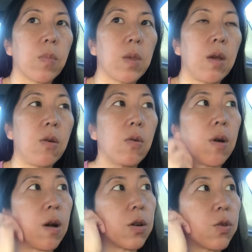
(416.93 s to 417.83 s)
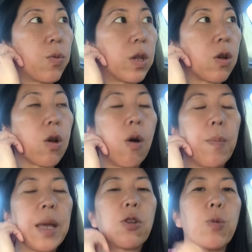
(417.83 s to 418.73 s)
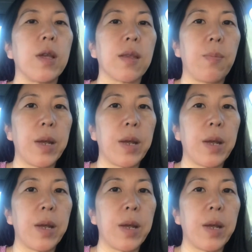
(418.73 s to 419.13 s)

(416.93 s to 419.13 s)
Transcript: oh gosh, what is it? Oh, Big Twist,